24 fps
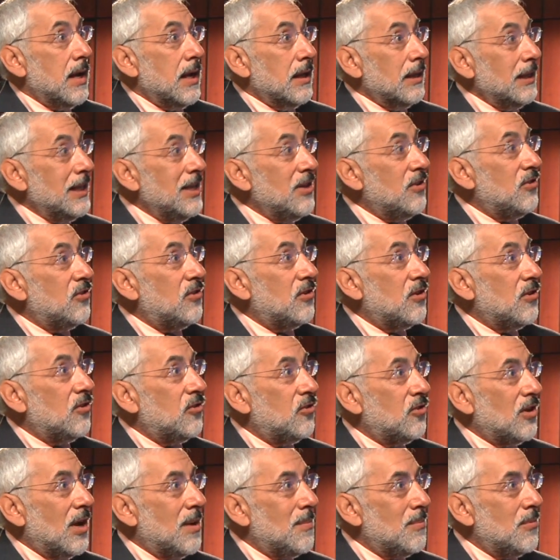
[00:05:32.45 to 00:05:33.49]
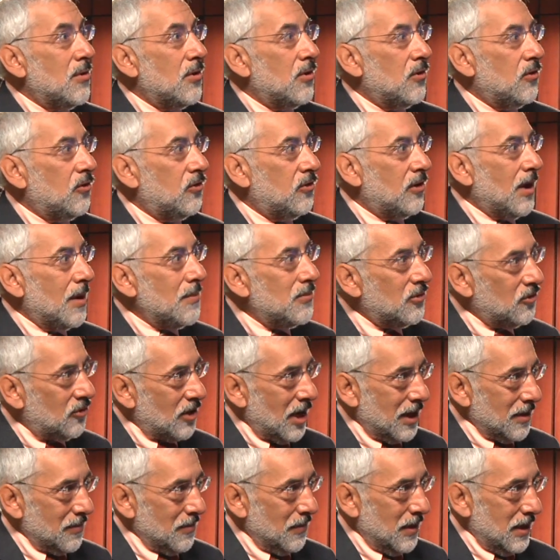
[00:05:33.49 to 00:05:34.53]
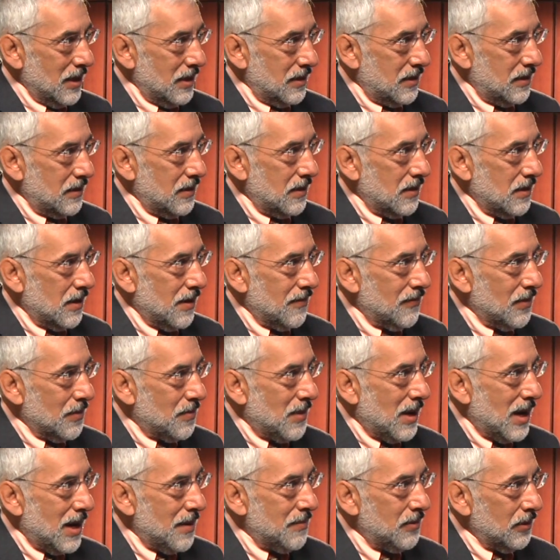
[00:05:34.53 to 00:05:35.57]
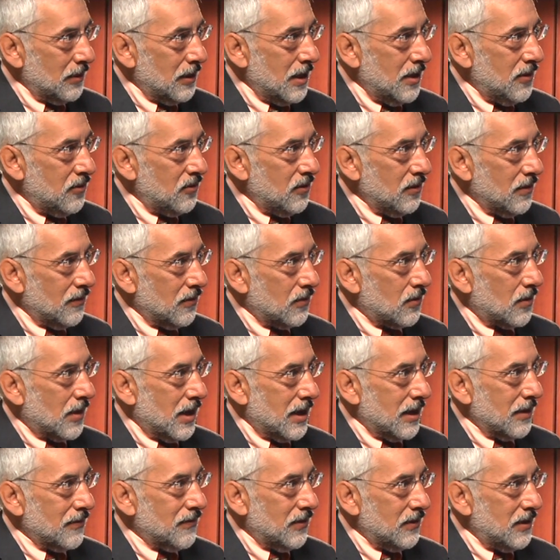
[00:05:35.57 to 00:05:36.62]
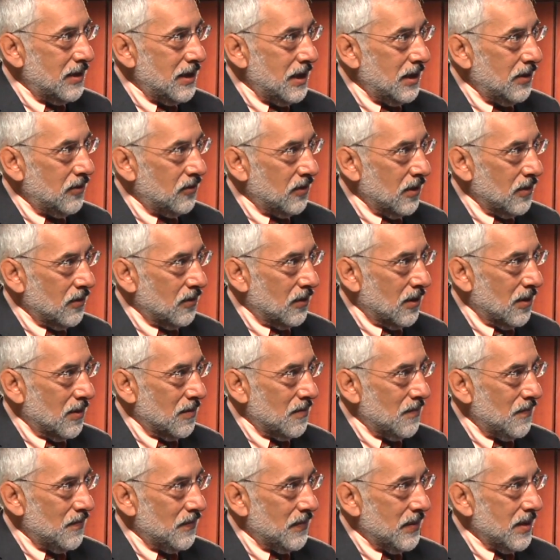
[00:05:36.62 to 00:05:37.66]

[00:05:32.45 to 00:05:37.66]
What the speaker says: at least some subsegment of the population of chronic fatigue syndrome.